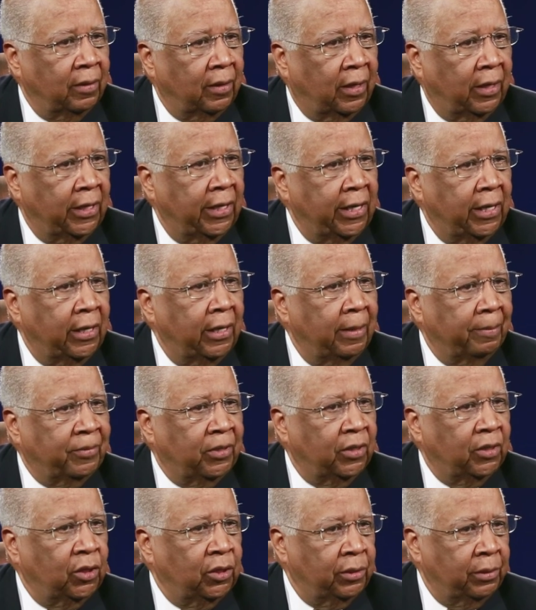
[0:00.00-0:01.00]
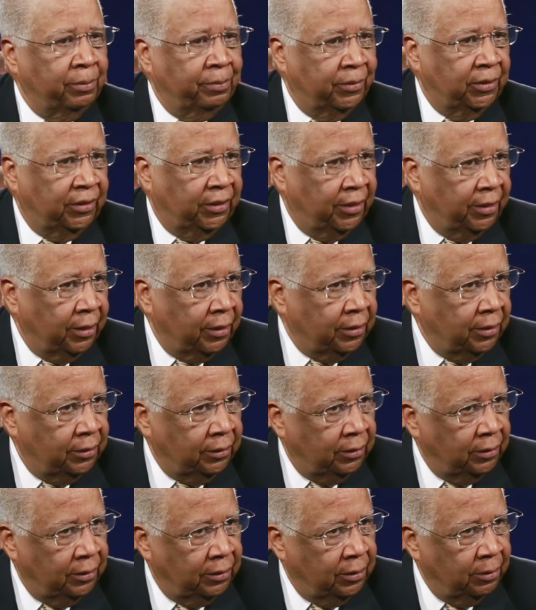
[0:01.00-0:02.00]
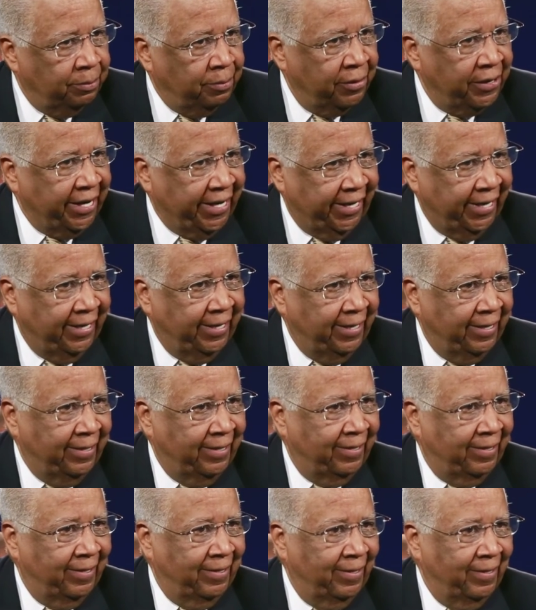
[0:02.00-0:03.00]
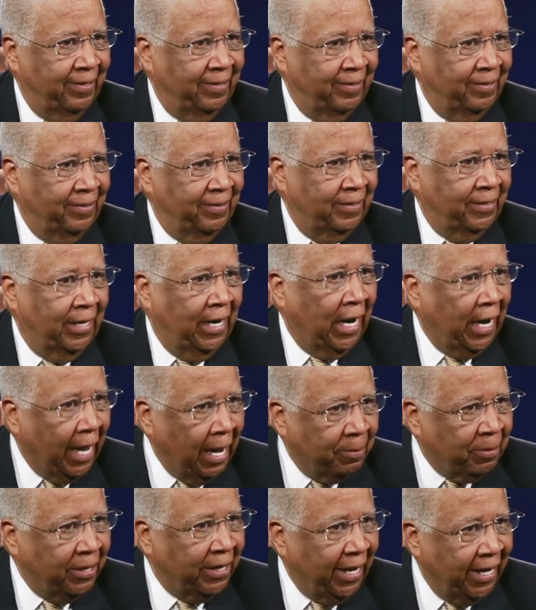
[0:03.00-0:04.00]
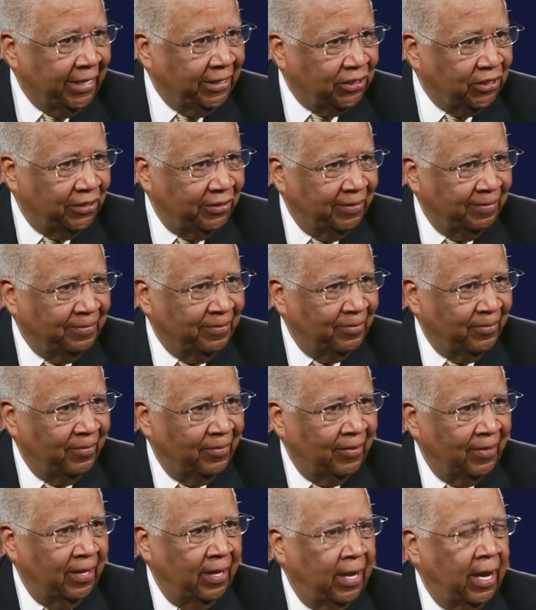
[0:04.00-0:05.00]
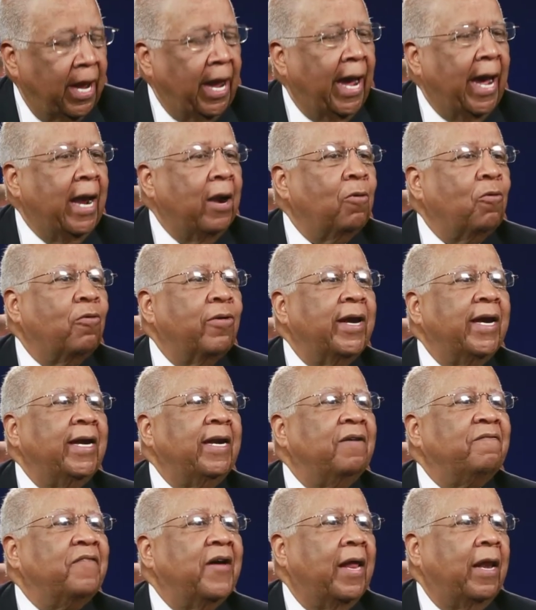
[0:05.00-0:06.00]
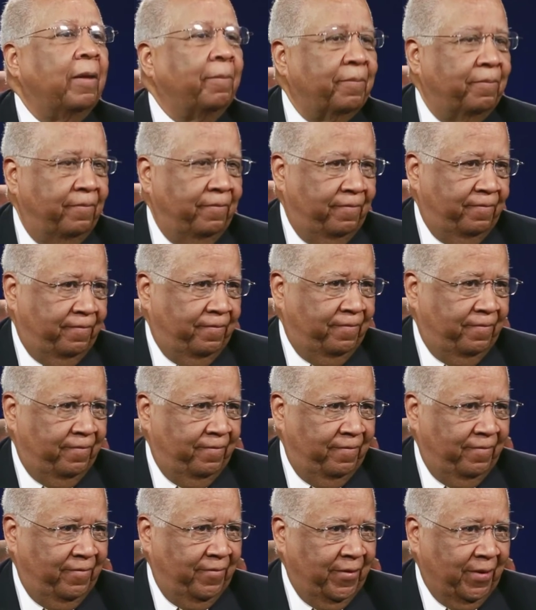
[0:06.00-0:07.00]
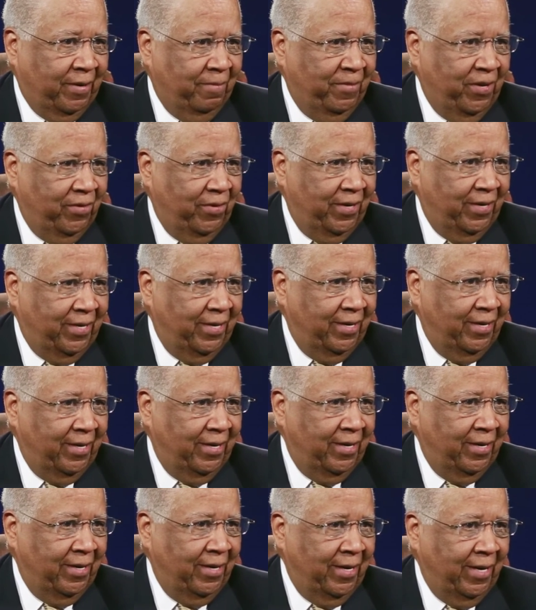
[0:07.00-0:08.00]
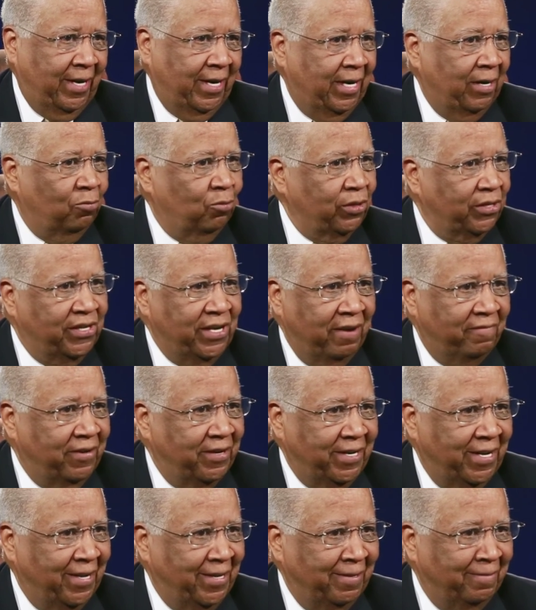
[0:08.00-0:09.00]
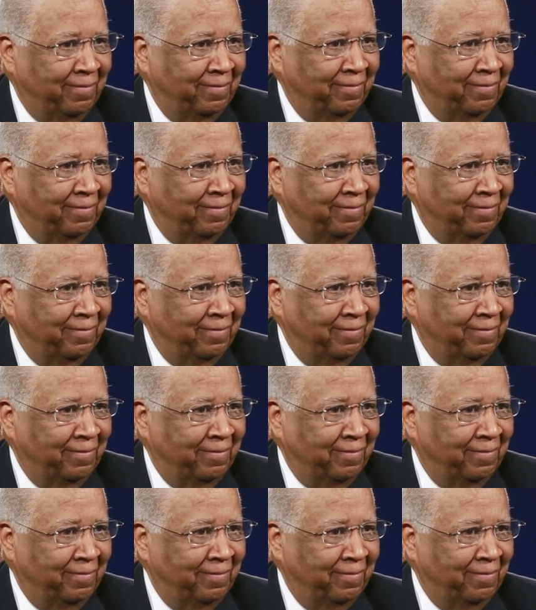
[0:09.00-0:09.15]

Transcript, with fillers: clear up the debris, the dilapidation, and redevelop the community. And it was never done.